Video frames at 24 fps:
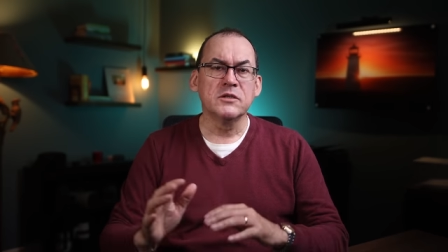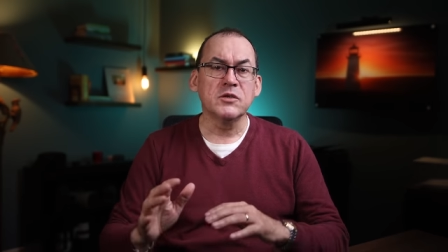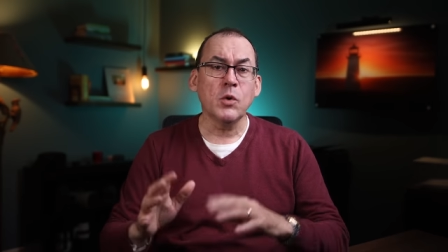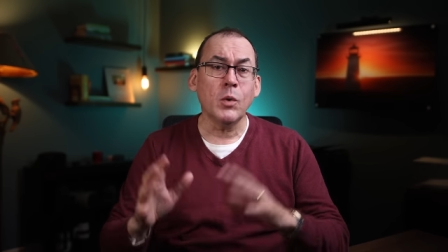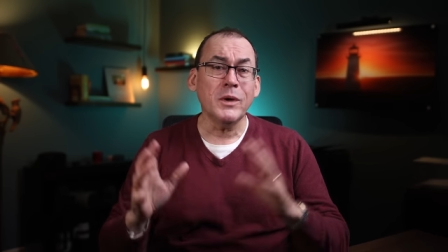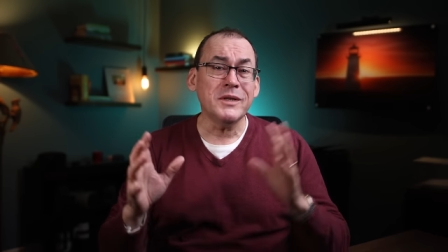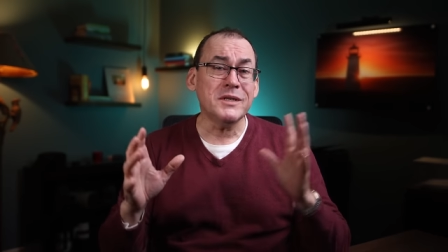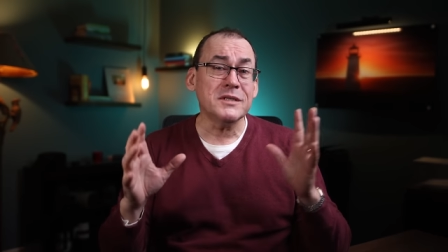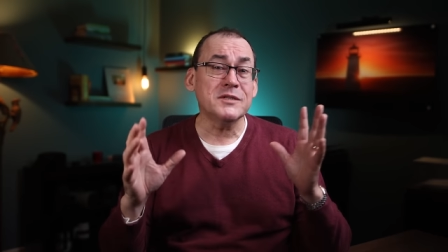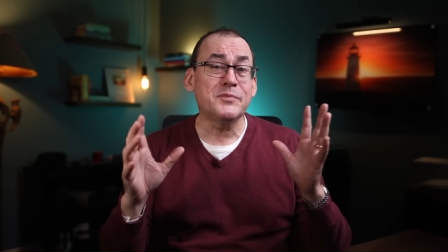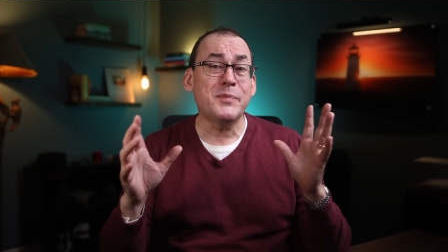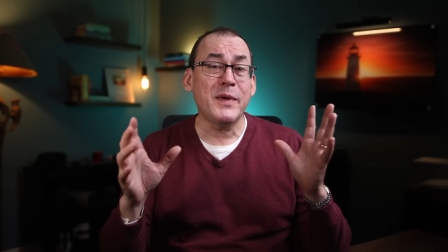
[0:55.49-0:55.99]
So
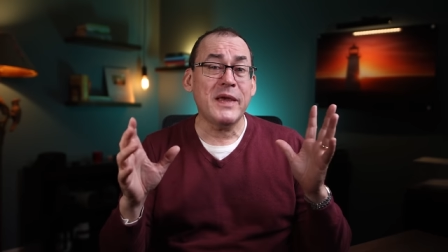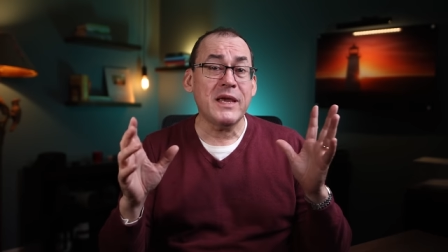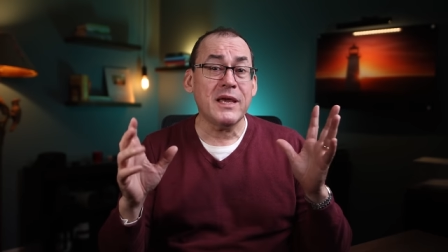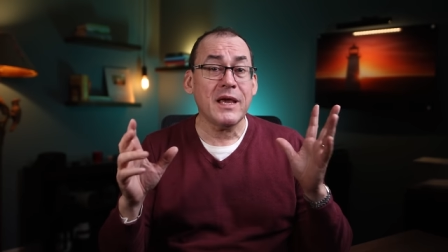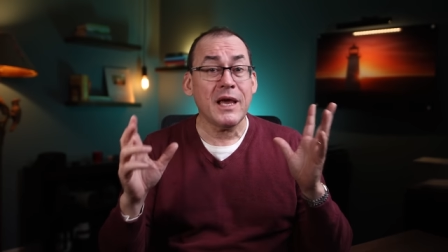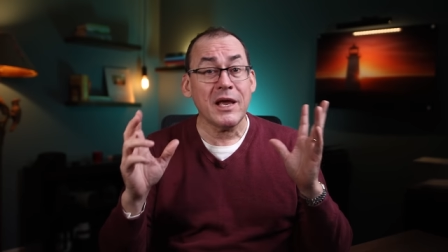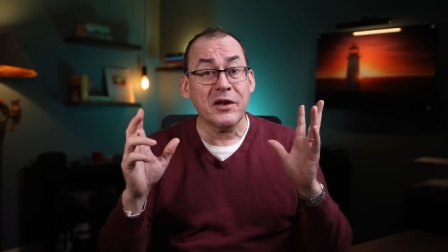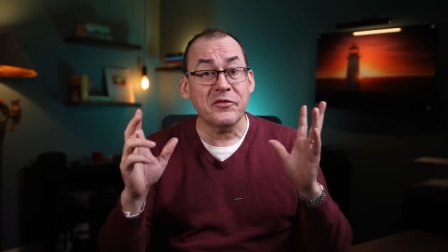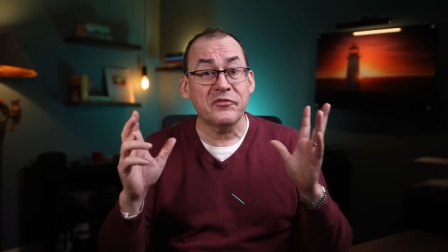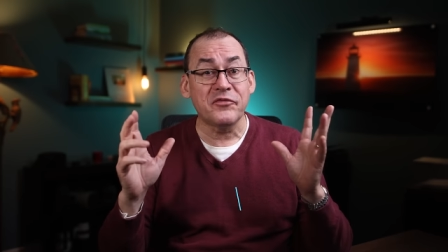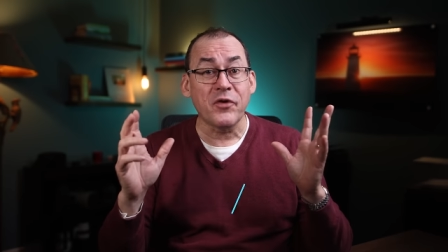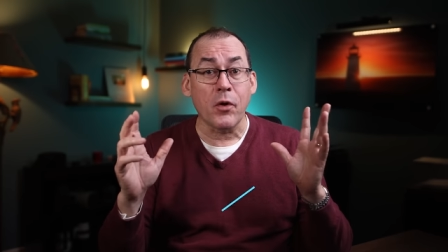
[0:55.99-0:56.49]
what does being
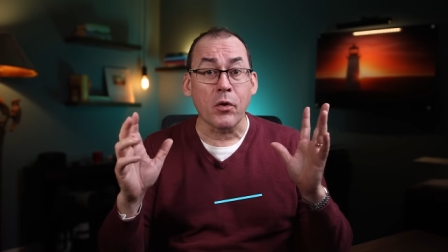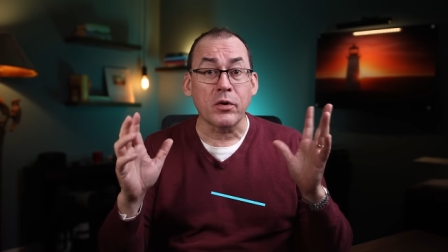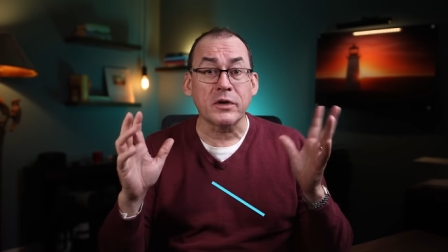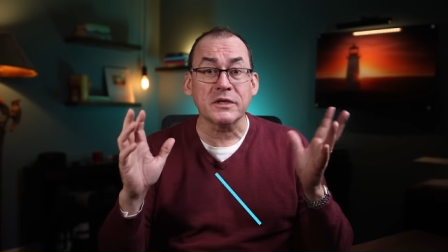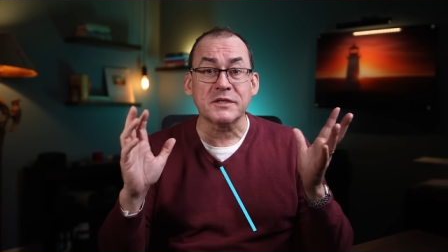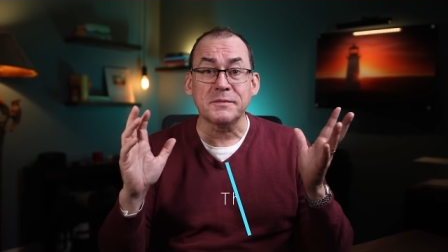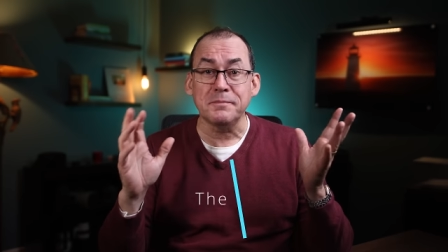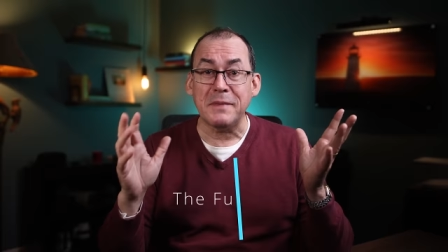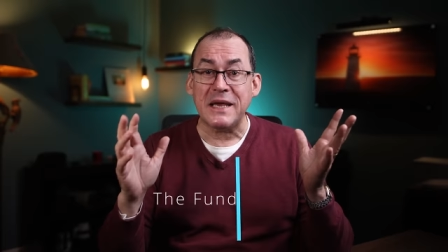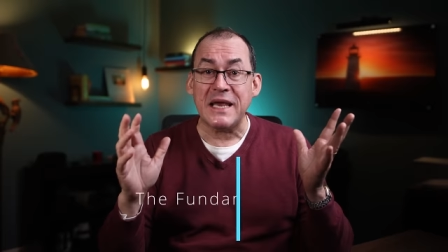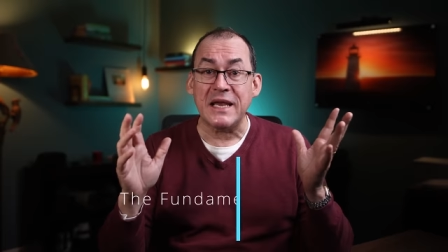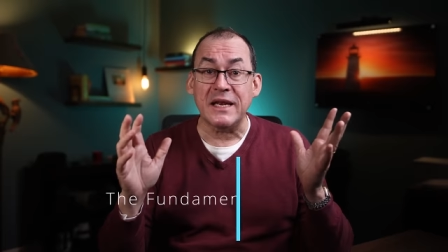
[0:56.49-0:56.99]
in
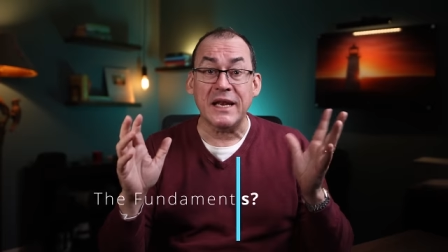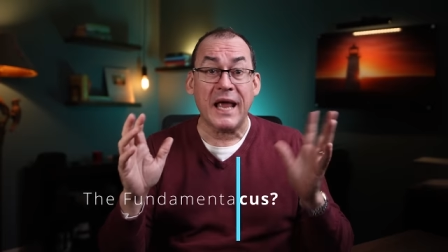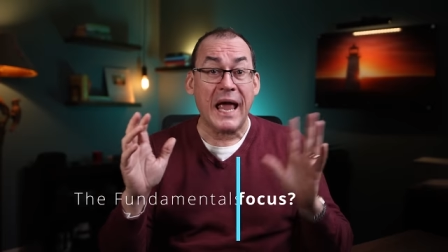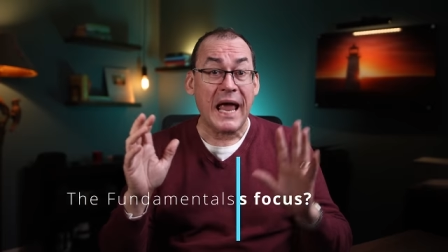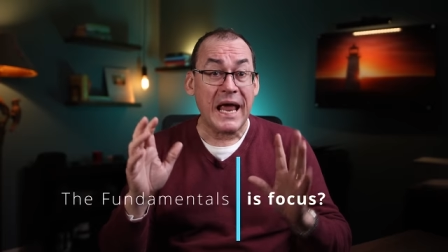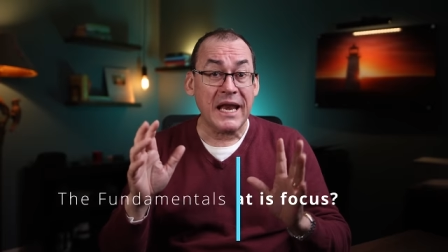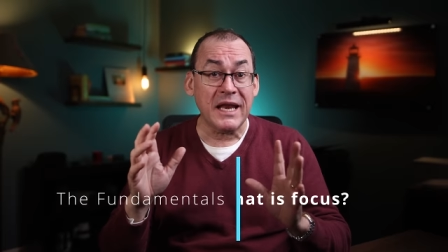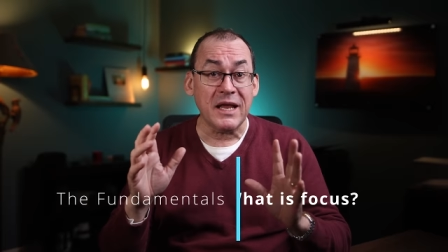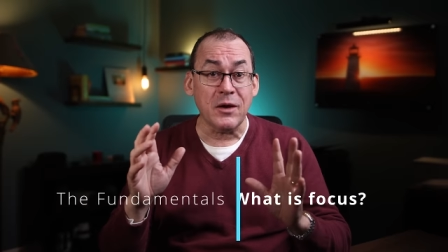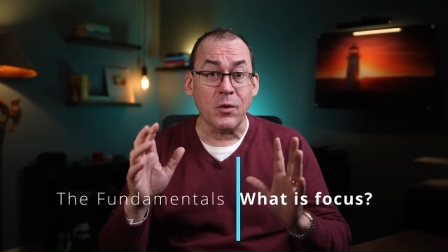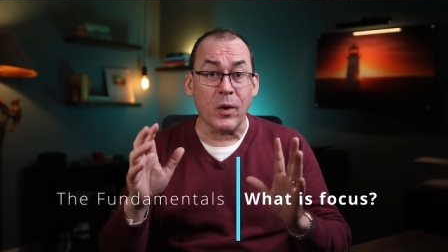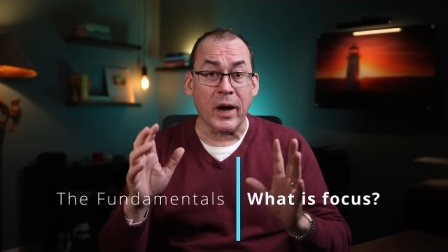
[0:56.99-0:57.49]
focus mean
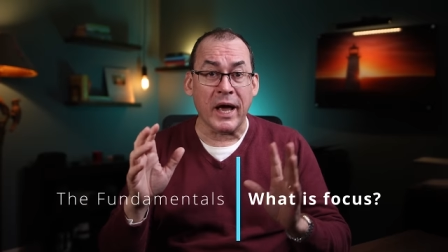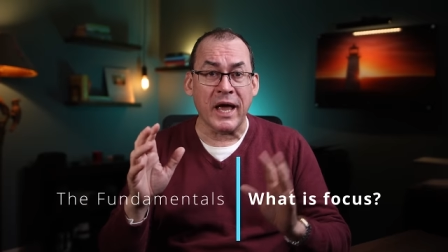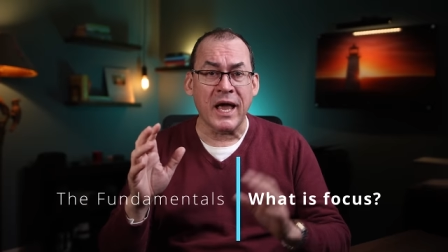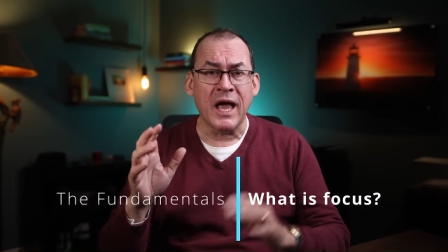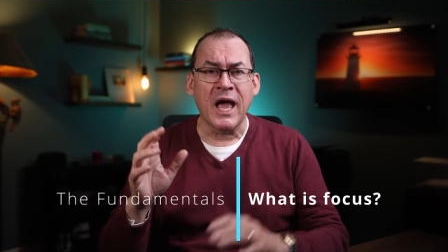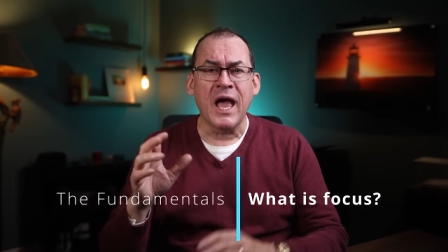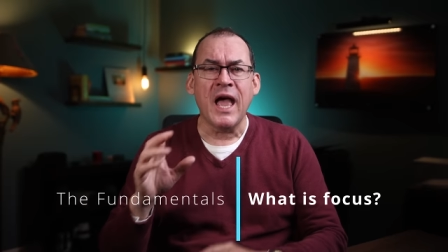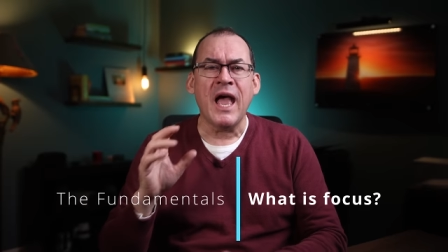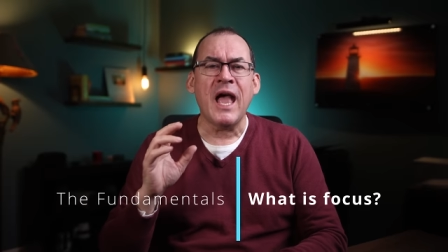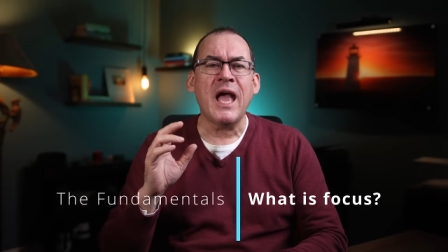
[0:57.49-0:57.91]
anyway,